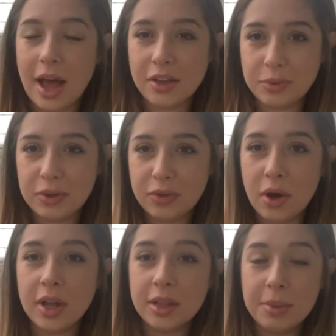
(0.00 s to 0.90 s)
As we saw
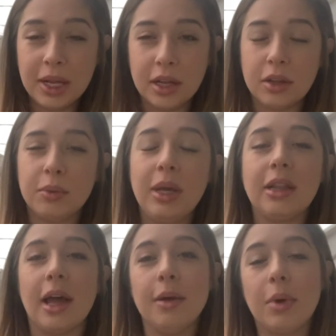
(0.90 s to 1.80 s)
in the beginning of the week,
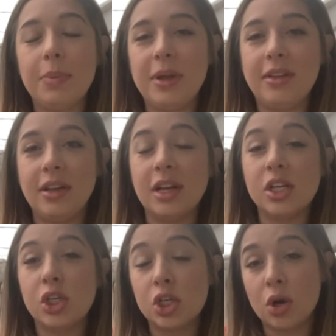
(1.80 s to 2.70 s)
the NYPD
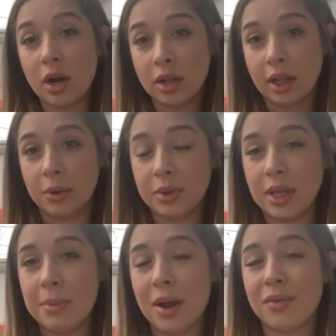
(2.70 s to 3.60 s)
is struggling with the
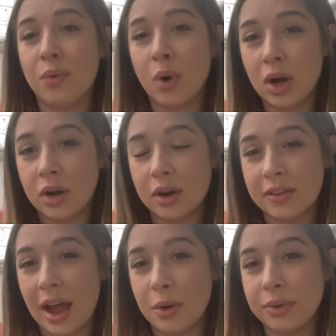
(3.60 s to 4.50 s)
amount of workers
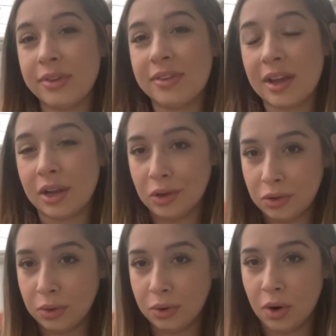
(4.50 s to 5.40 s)
out sick
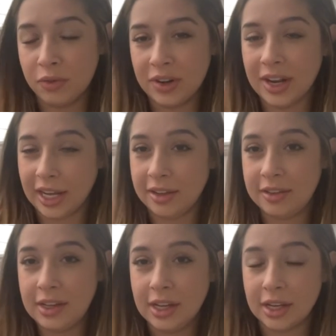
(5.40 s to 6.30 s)
due to
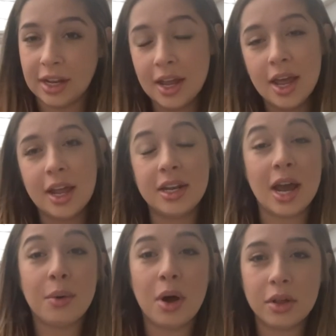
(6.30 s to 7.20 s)
COVID-19.
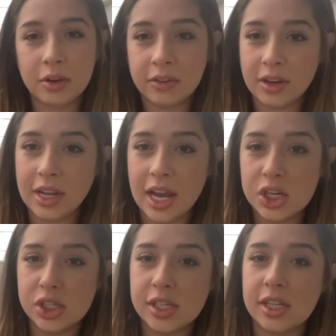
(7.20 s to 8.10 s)
Now, other city
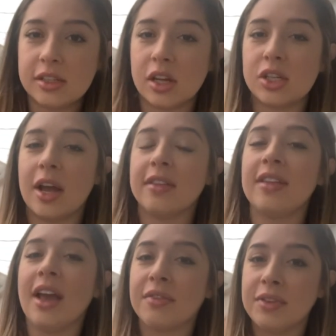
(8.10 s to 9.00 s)
agencies such as
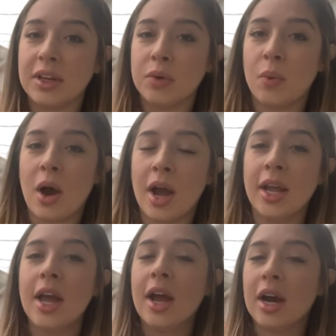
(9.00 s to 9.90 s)
the FDNY,
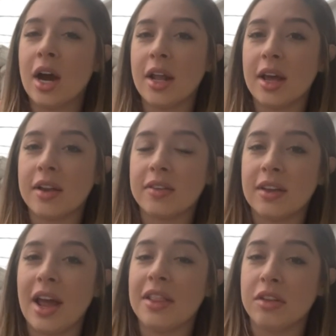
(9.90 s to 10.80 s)
Con Edison,
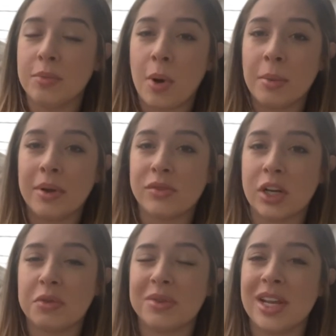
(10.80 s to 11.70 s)
and the Department of
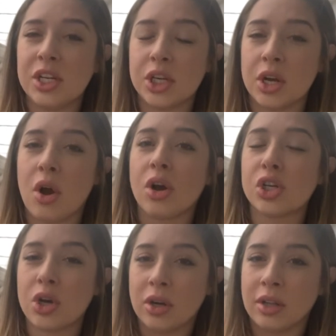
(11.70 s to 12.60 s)
Transportation are
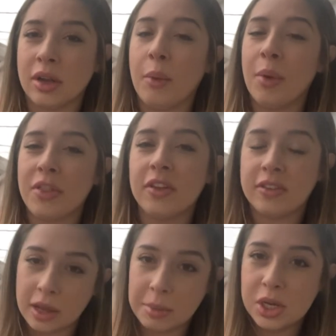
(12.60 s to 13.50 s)
struggling with the
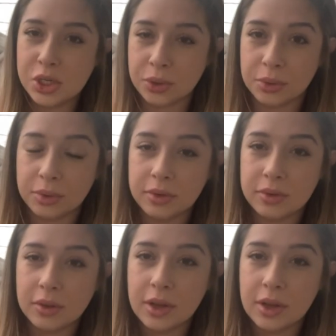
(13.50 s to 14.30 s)
same issues.